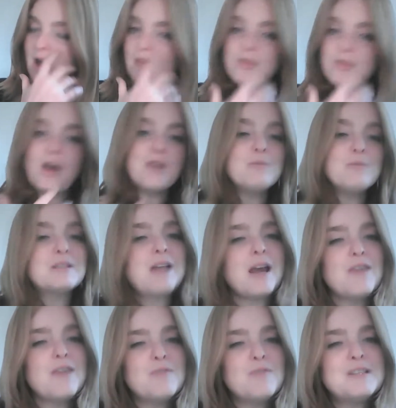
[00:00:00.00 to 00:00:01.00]
thought it was
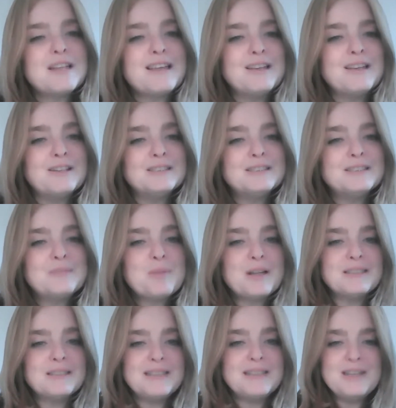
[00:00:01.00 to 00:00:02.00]
kind of ridiculous
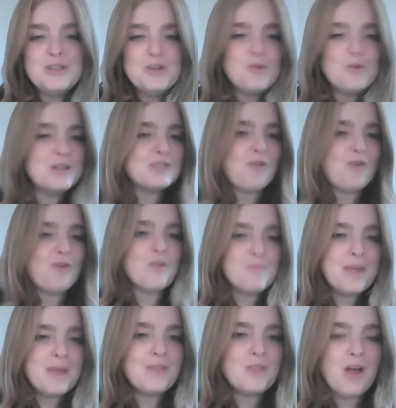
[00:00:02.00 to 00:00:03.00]
because he knew his father
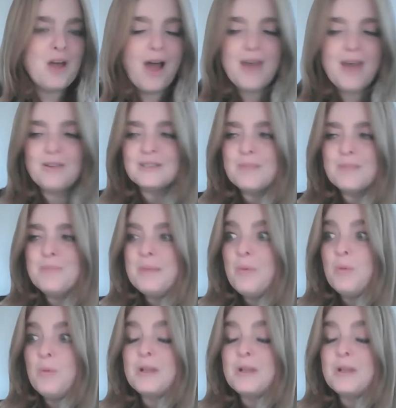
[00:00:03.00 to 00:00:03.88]
made the idols and people